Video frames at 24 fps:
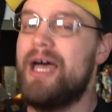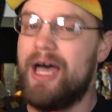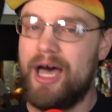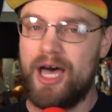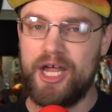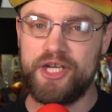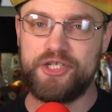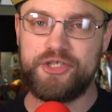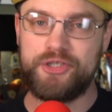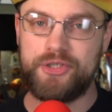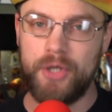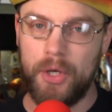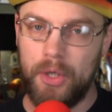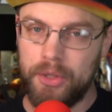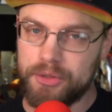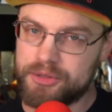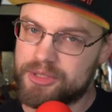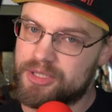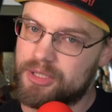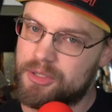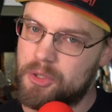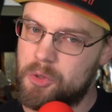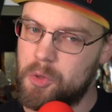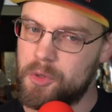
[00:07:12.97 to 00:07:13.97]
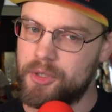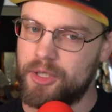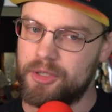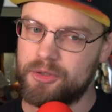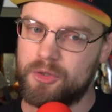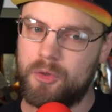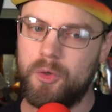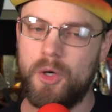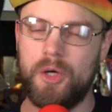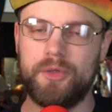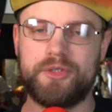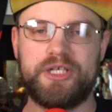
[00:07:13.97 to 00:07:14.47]
adult,
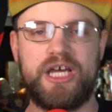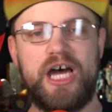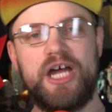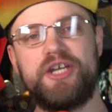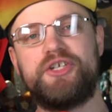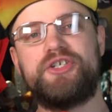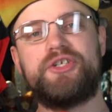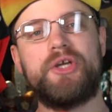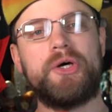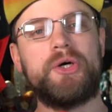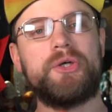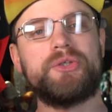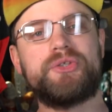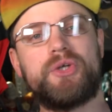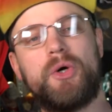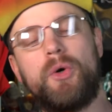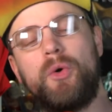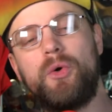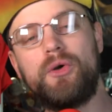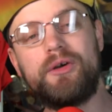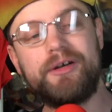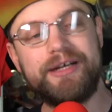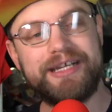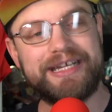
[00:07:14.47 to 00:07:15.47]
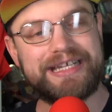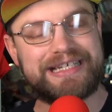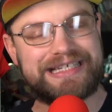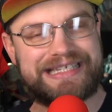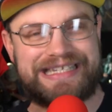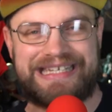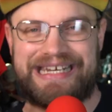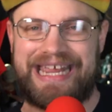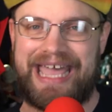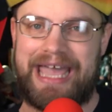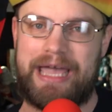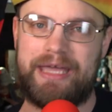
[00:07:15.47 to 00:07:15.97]
quote-unquote,
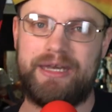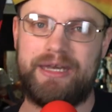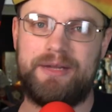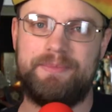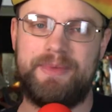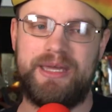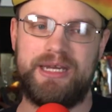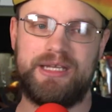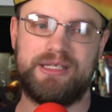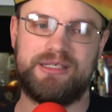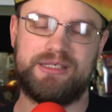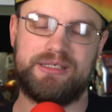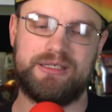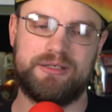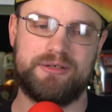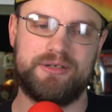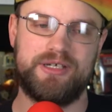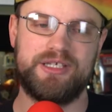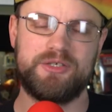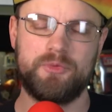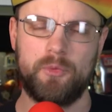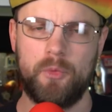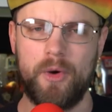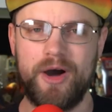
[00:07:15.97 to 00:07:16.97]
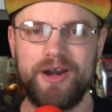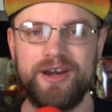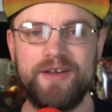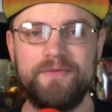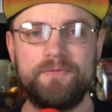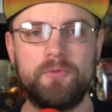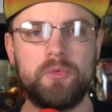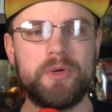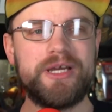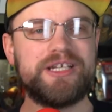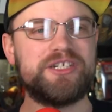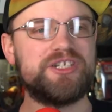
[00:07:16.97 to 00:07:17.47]
adult-oriented animated series, one
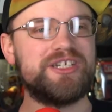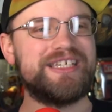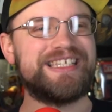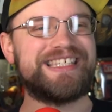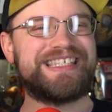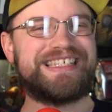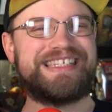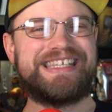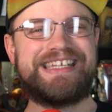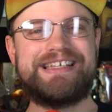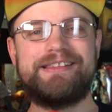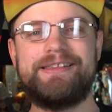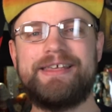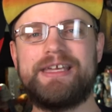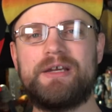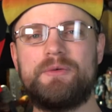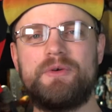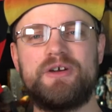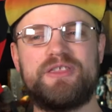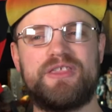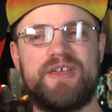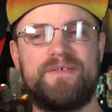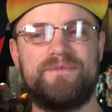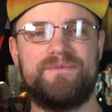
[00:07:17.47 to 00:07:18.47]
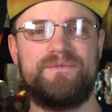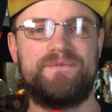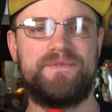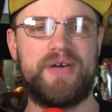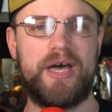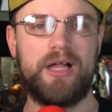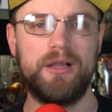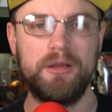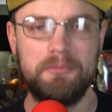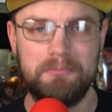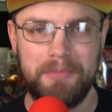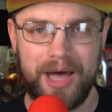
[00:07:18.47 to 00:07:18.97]
of which is dealing with
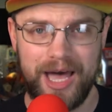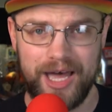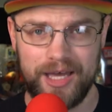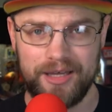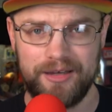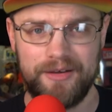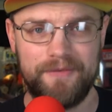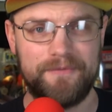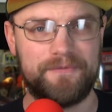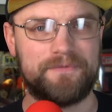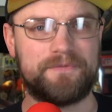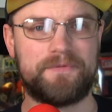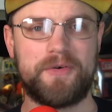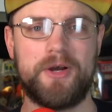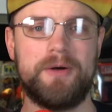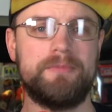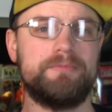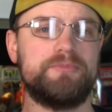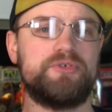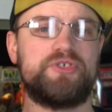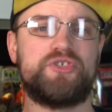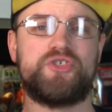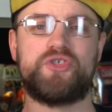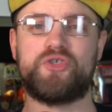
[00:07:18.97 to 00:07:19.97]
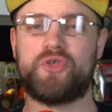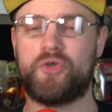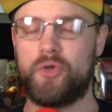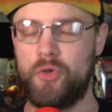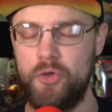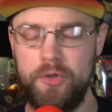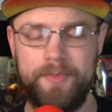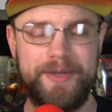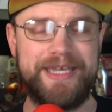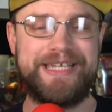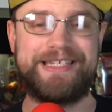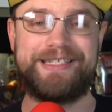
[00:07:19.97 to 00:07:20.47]
Velma from
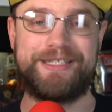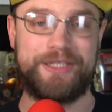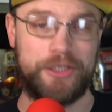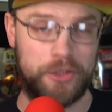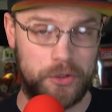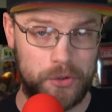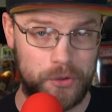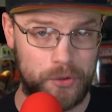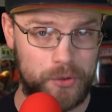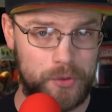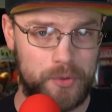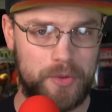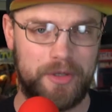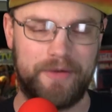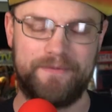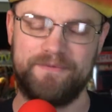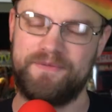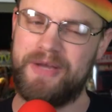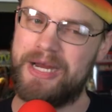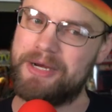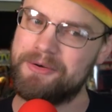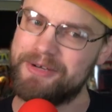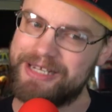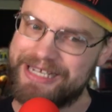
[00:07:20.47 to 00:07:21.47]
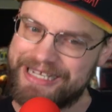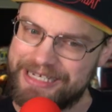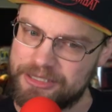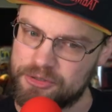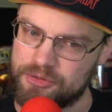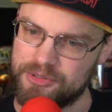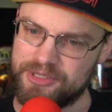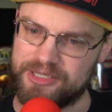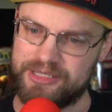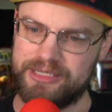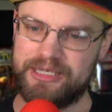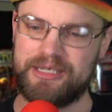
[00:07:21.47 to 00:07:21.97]
Scooby-Doo. Very
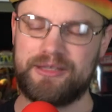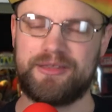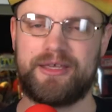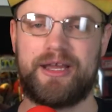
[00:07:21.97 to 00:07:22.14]
interesting